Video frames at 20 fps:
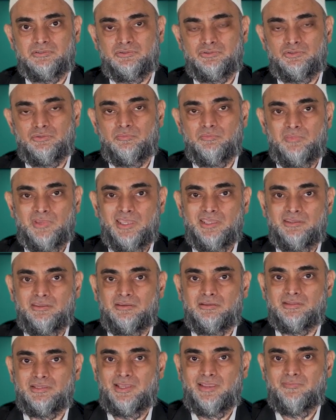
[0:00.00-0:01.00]
to make
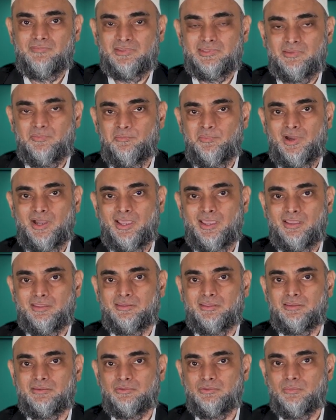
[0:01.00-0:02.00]
your life as a
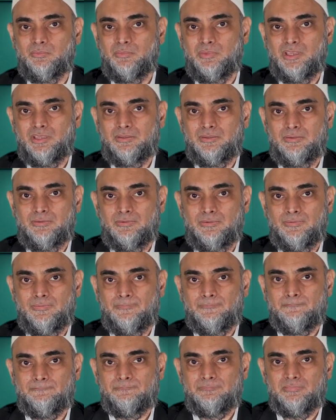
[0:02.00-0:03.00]
pious and to make your
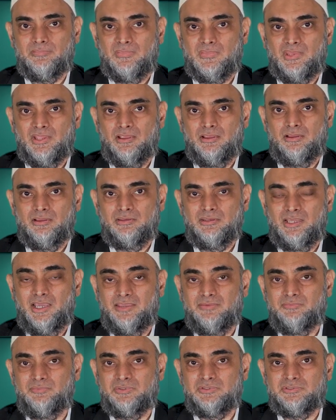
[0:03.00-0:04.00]

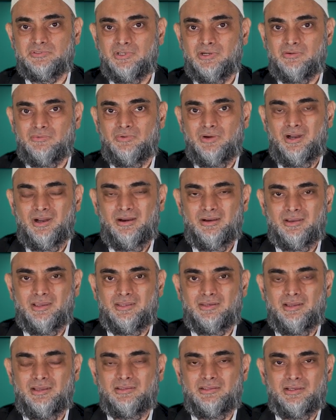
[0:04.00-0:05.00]
life with taqwa. How
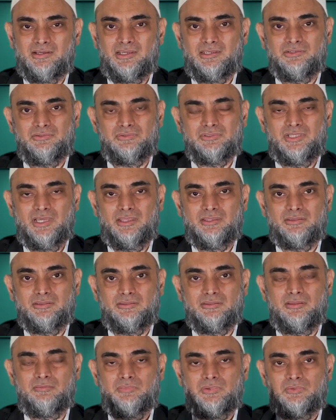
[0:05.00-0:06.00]
can Allah can do that?
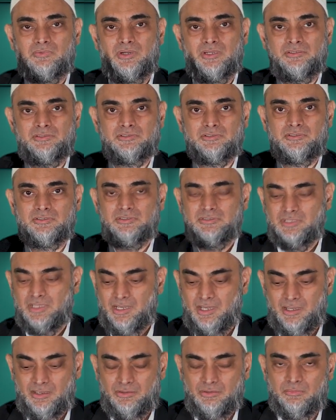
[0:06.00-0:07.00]
Number one,
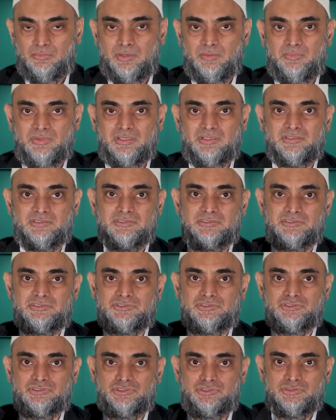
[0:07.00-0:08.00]
a human being,
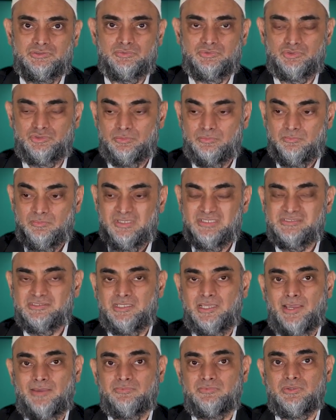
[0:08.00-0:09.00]
you must
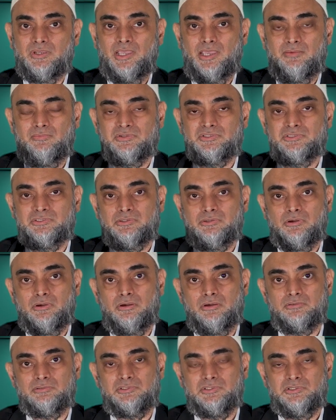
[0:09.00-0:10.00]
have to have a
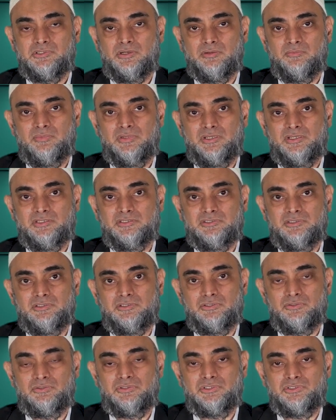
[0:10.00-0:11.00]
strong determination.
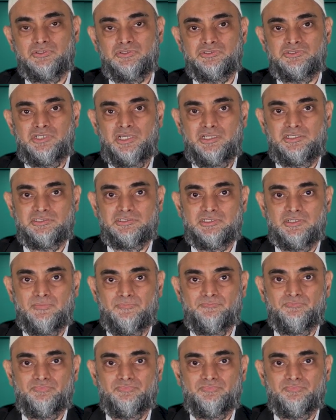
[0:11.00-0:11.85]
You need to change.